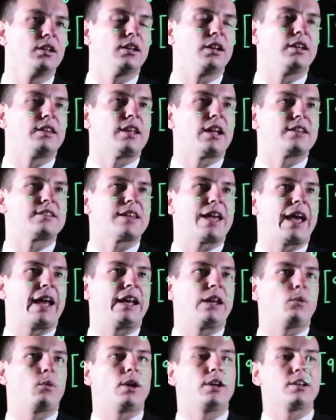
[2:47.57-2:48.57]
and that's
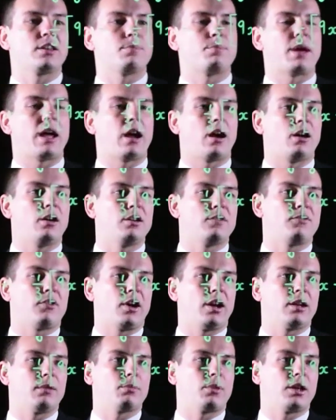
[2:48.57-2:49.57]
adding 1 to the power and
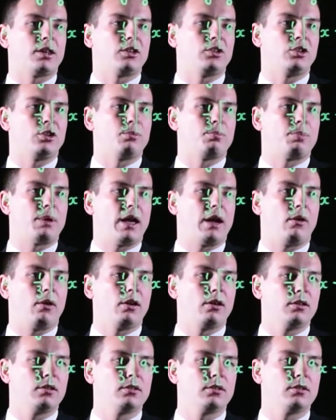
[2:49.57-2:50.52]
dividing by the new power.